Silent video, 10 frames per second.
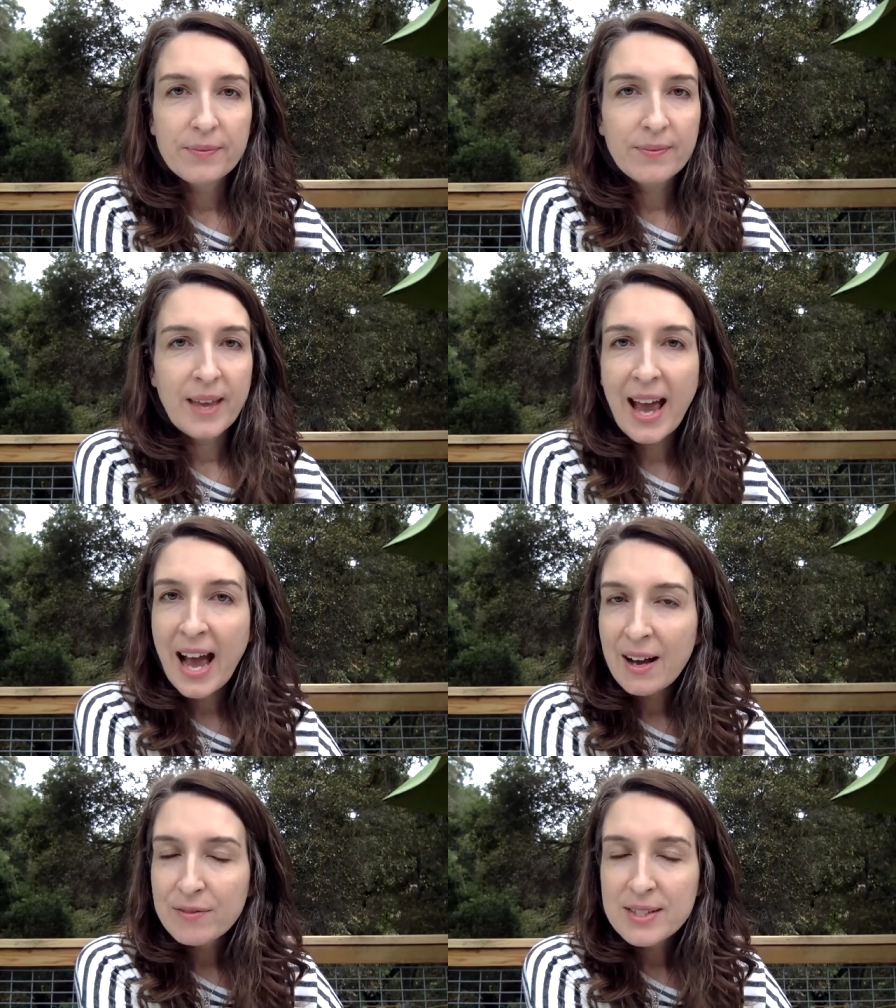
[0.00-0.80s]
they
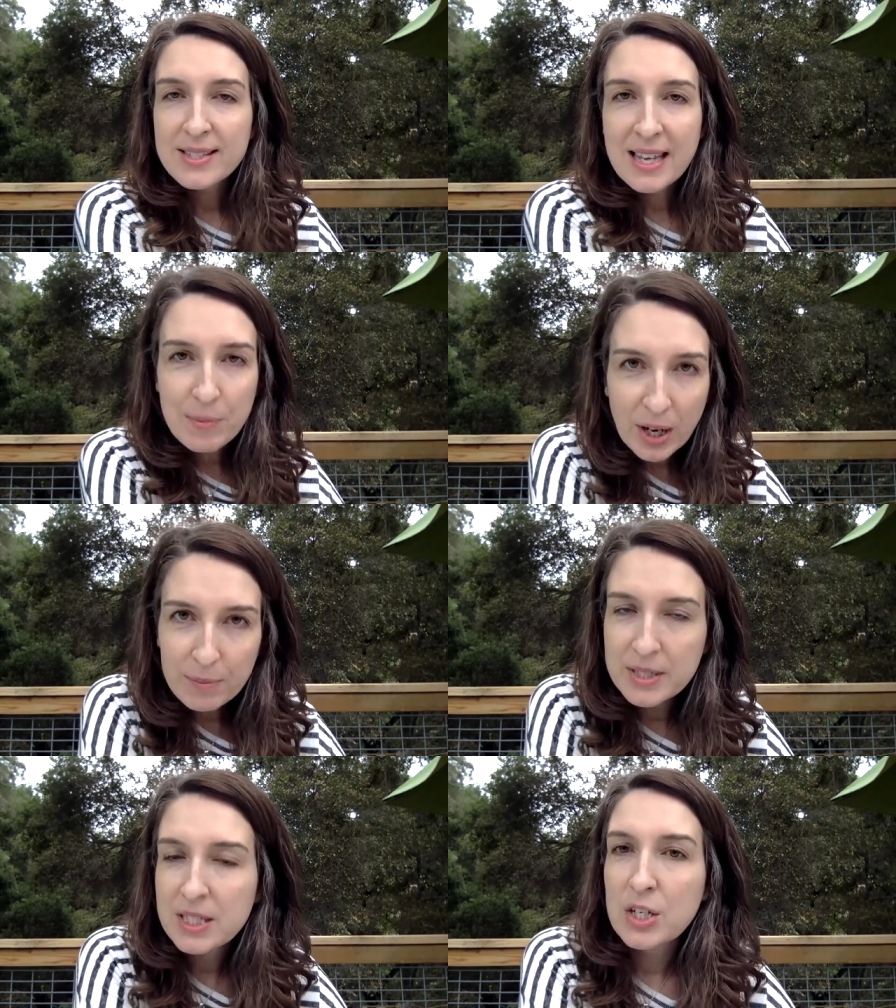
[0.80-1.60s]
have the same
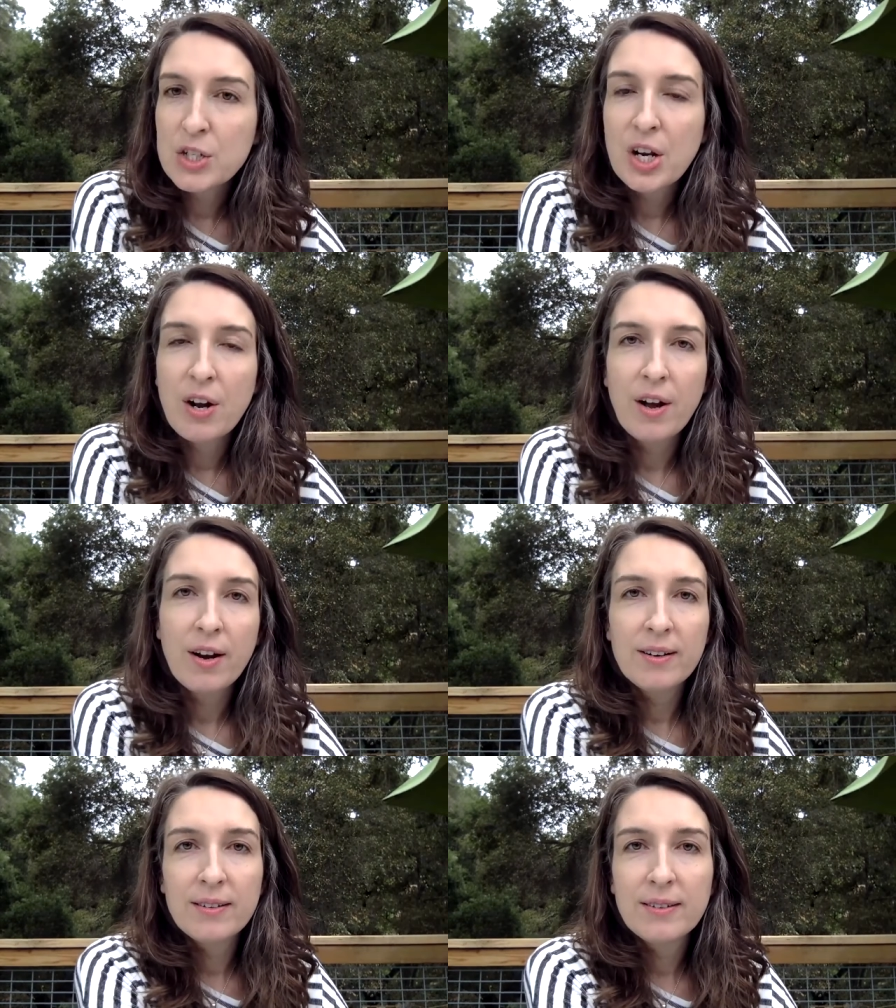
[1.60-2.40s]
recommendation
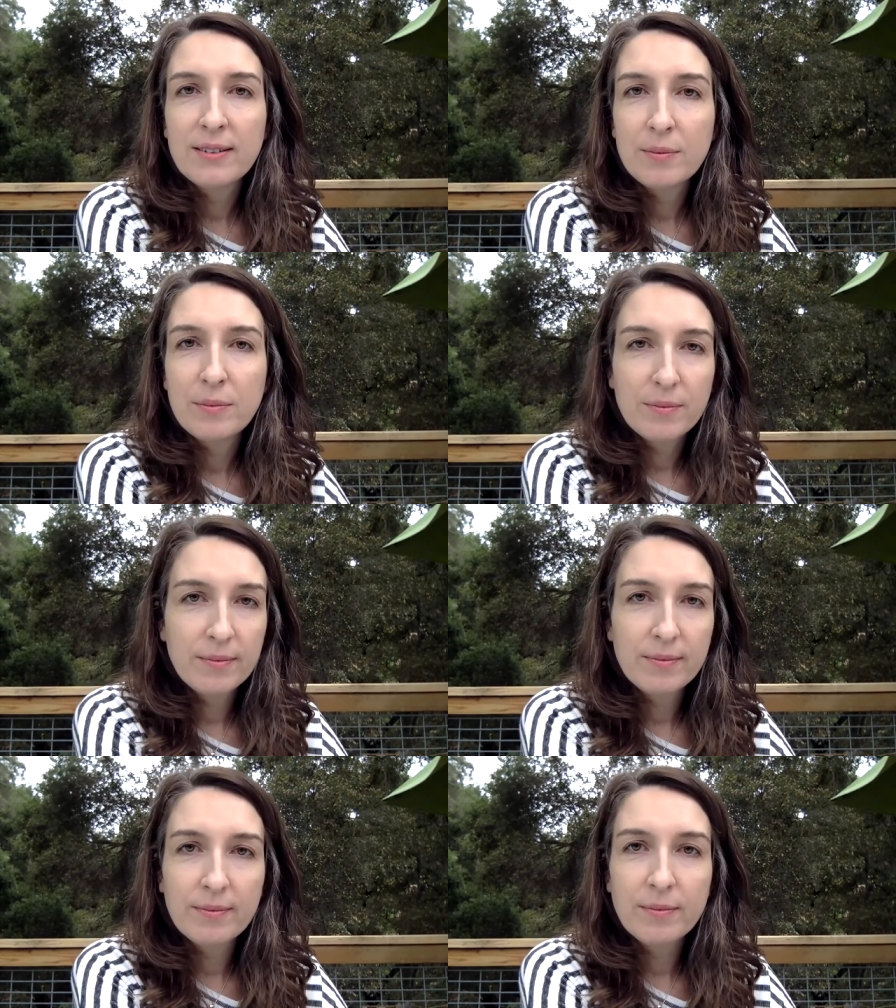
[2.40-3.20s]
on
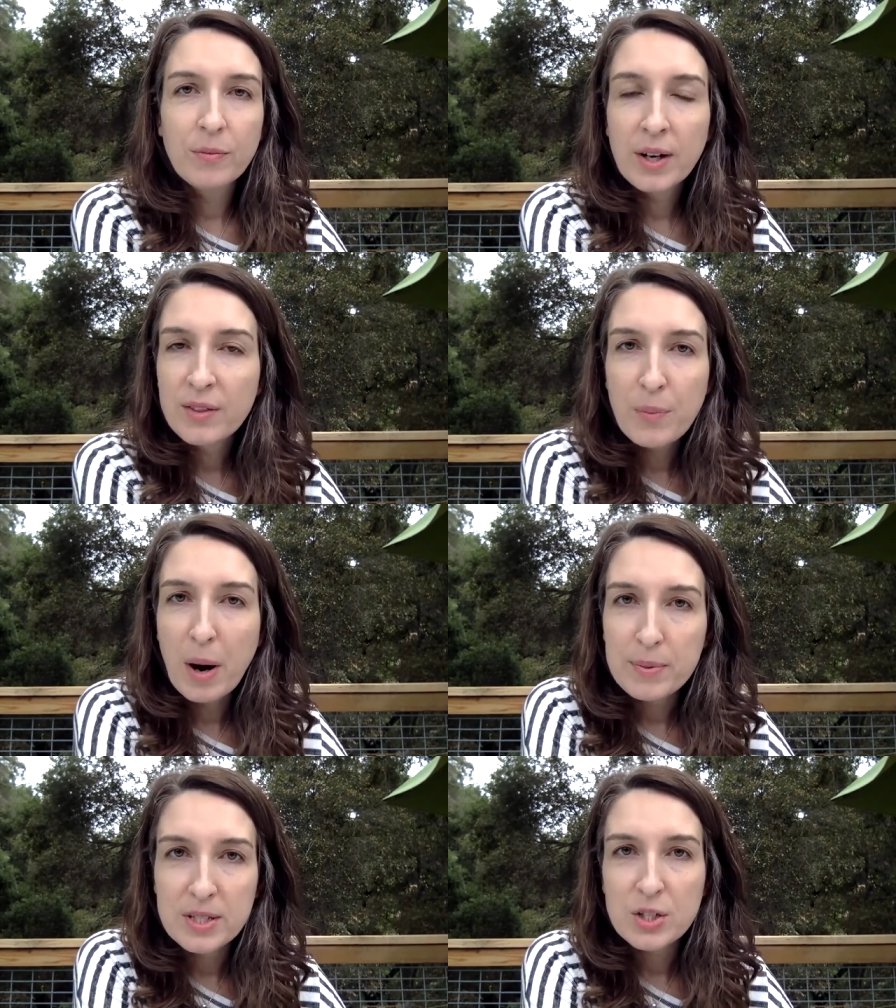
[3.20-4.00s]
one of the
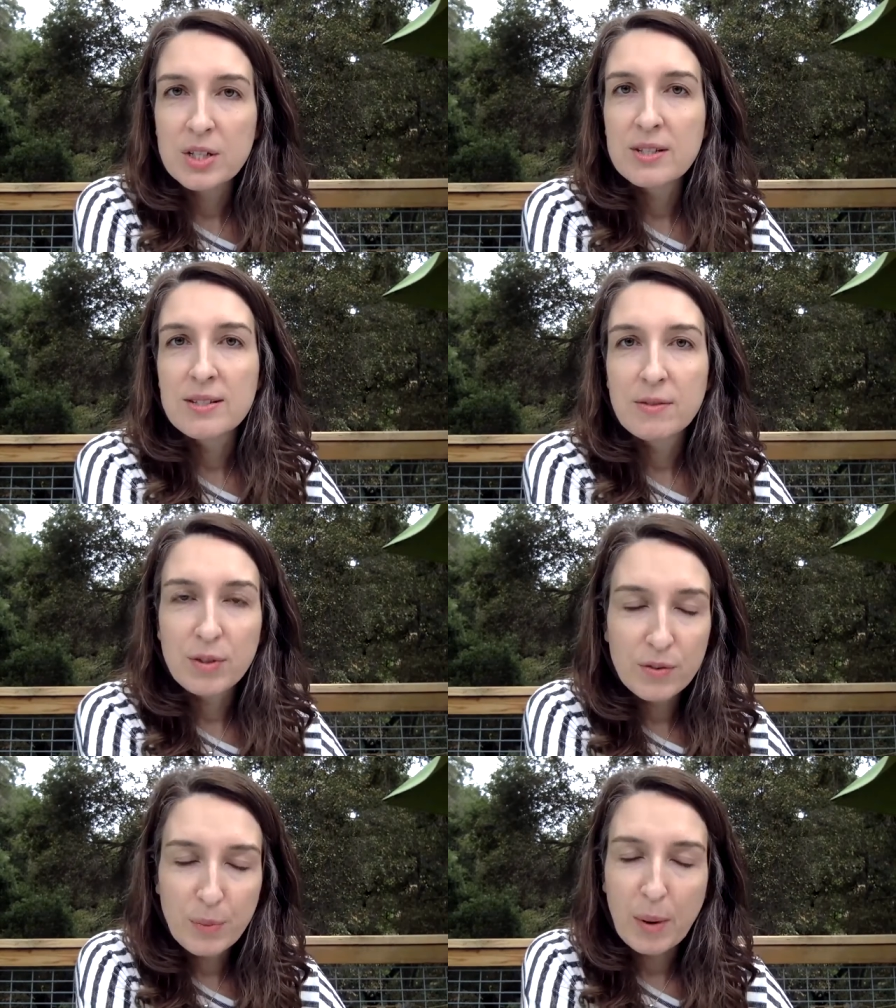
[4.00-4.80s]
propositions, a
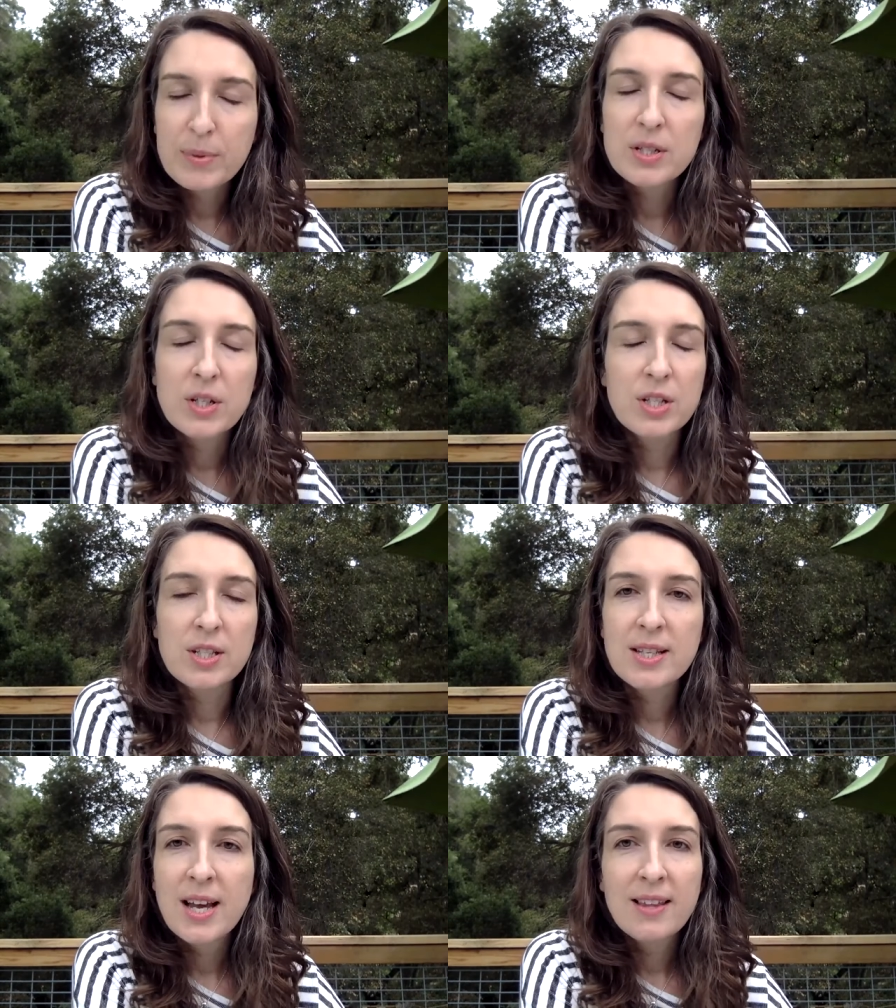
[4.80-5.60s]
few of the
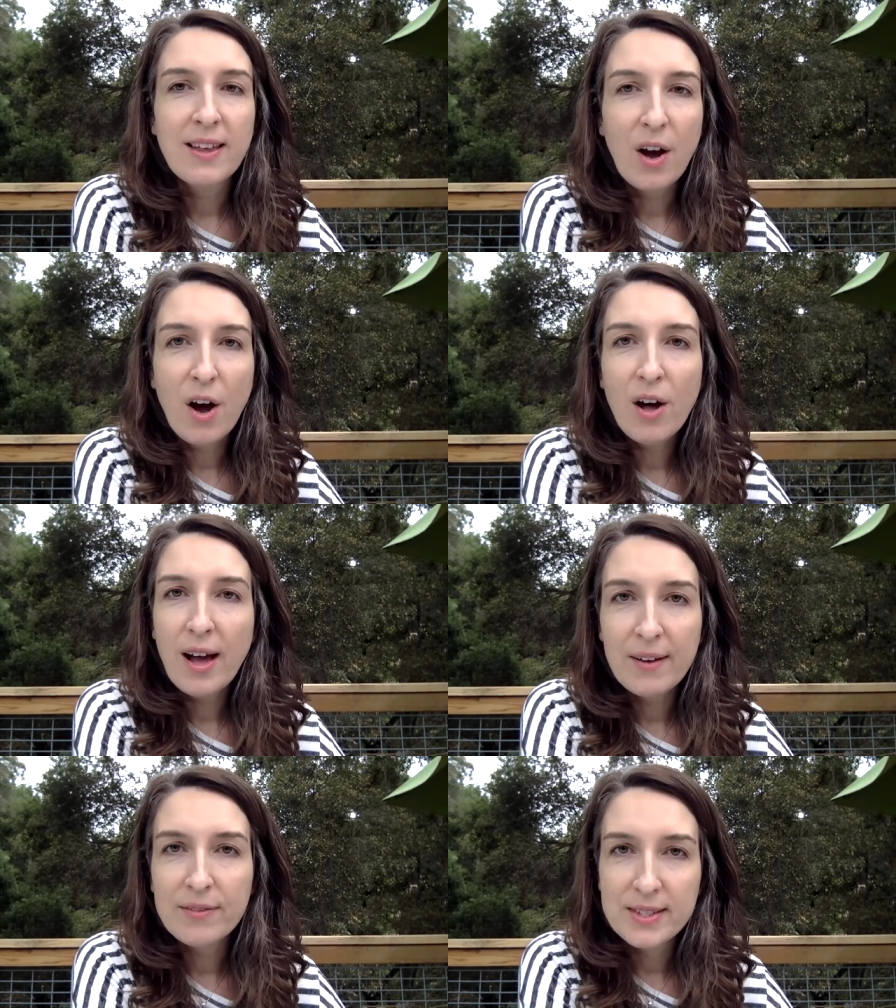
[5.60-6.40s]
propositions, they all
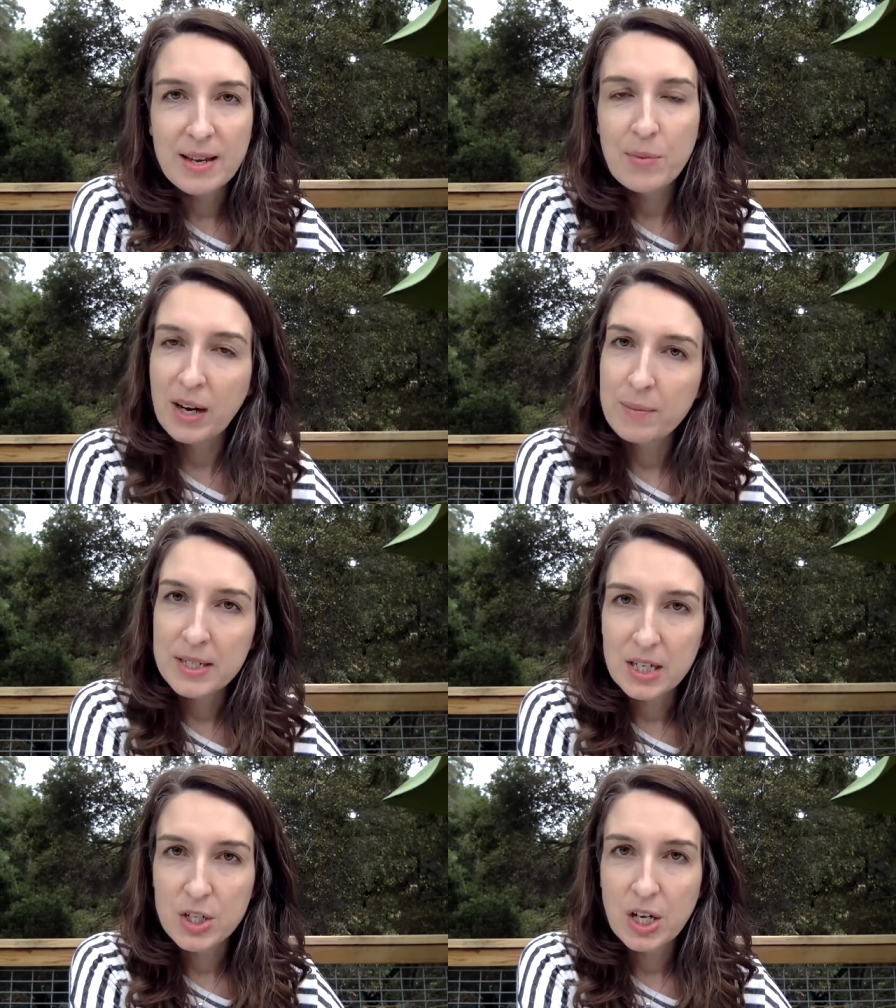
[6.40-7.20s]
have the same
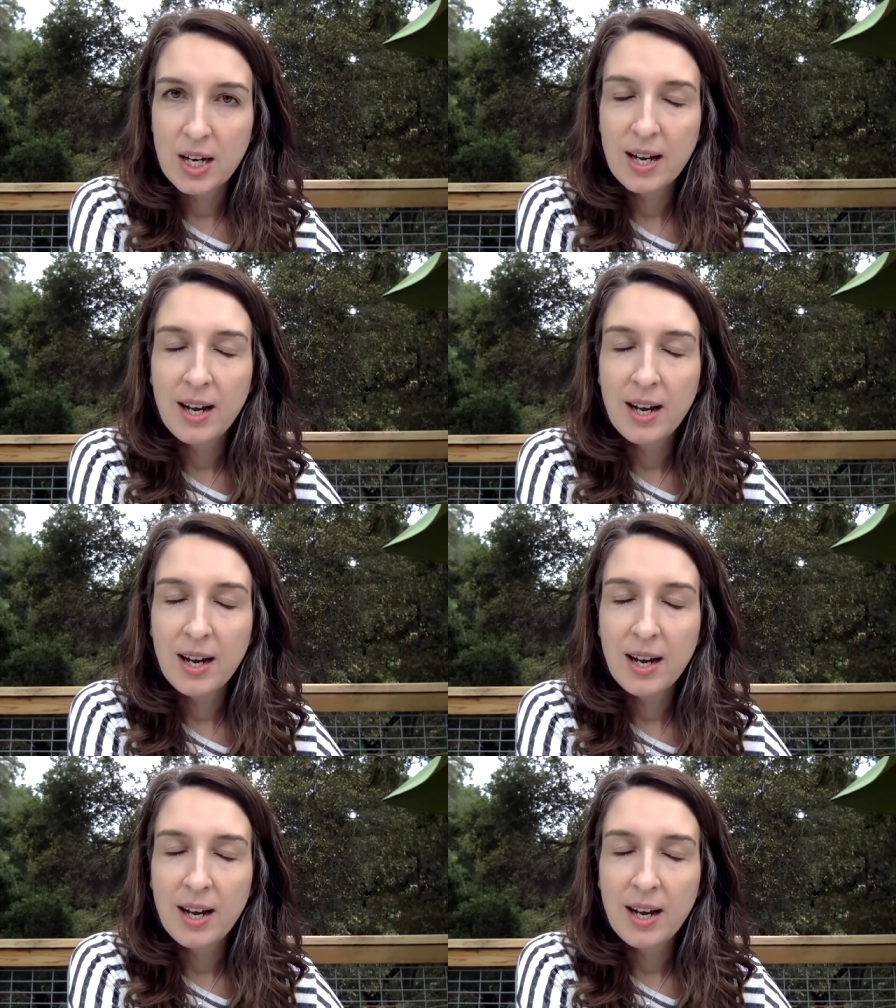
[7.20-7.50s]
recommendation.